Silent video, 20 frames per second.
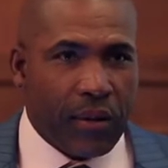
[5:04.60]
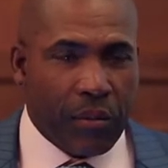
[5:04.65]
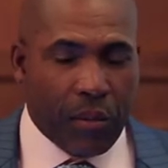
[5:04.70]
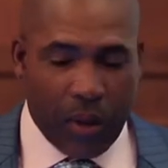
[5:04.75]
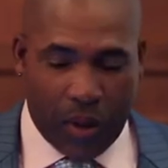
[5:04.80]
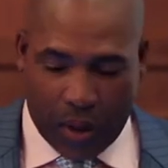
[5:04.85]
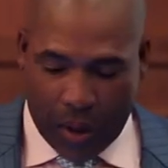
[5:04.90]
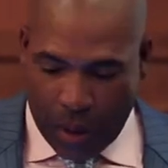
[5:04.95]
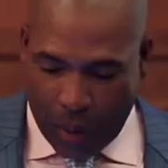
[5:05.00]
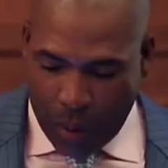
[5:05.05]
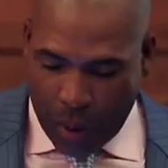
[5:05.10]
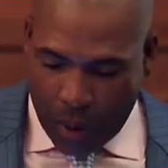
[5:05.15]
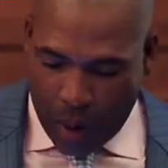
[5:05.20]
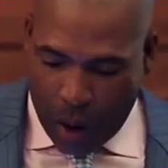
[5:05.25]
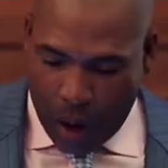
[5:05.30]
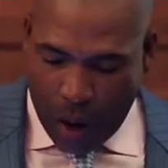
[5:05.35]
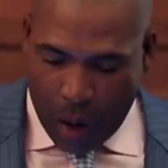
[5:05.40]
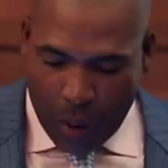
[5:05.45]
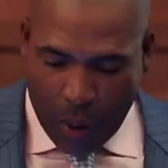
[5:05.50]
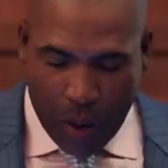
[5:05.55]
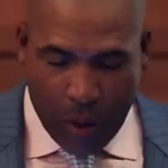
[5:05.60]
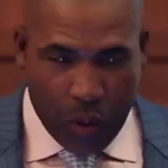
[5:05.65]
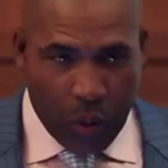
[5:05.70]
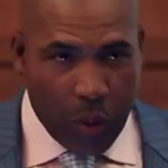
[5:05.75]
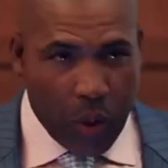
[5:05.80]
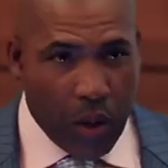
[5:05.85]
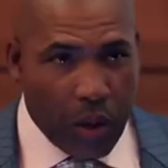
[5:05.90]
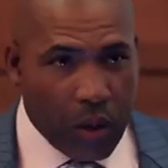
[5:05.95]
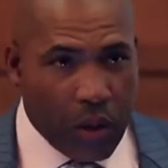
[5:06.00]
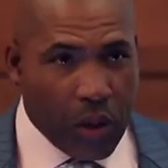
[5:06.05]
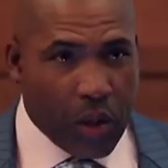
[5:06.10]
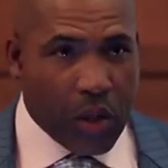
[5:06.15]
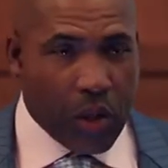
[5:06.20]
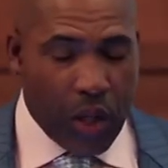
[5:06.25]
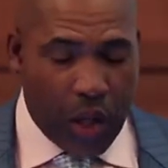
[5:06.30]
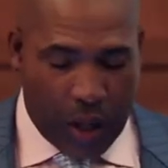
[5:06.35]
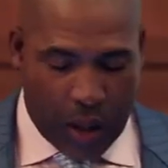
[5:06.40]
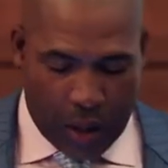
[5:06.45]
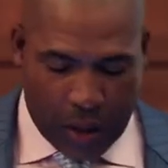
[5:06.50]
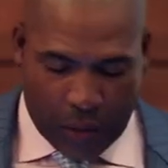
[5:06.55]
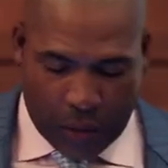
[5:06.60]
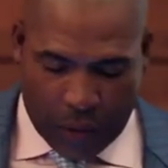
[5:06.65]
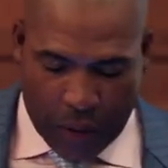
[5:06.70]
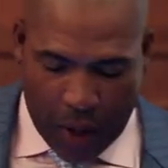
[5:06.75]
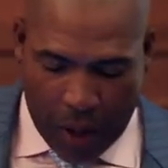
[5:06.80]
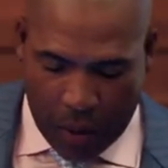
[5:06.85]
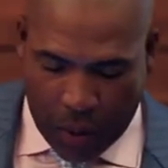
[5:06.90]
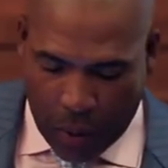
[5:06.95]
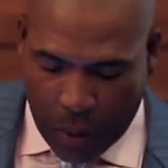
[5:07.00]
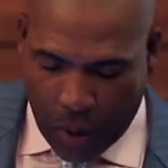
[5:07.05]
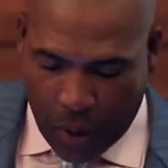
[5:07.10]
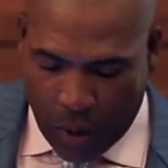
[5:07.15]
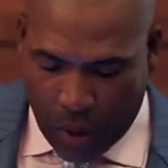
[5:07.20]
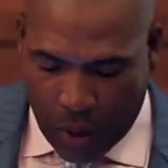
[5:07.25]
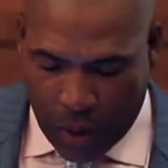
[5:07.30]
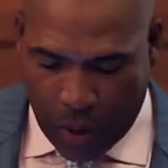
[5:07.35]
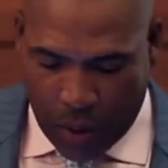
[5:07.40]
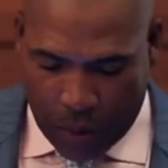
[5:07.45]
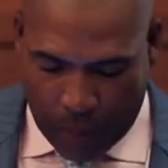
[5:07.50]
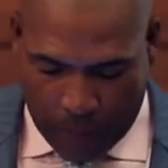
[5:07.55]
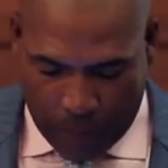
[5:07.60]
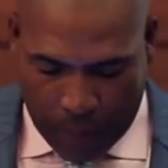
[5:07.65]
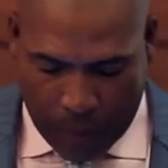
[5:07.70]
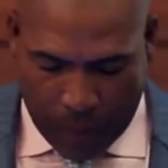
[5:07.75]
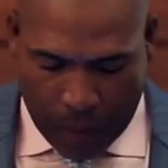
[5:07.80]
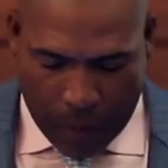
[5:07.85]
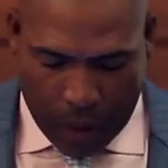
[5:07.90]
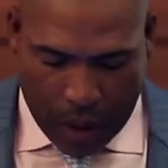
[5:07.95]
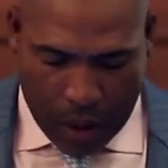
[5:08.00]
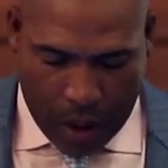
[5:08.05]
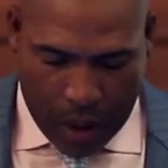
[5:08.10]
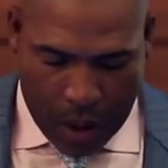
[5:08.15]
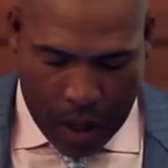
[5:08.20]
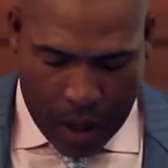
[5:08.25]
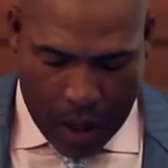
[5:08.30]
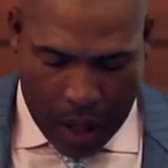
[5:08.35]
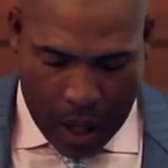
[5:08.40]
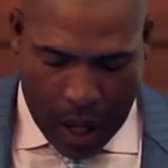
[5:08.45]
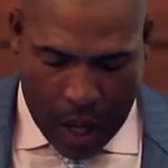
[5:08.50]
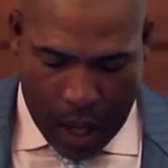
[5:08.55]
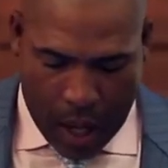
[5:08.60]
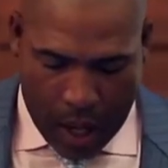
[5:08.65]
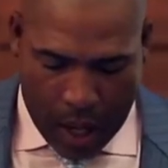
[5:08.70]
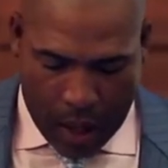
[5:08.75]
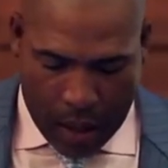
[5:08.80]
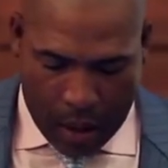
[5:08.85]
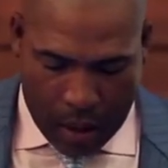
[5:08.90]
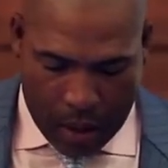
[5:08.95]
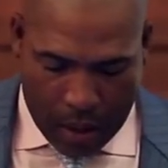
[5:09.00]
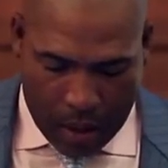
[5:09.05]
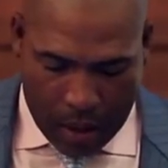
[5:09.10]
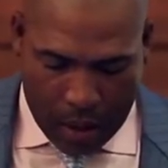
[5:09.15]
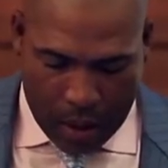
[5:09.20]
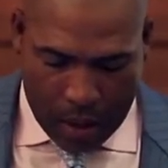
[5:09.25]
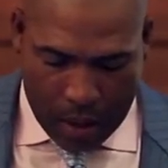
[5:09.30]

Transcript: but someone always willing to share his faith with you. And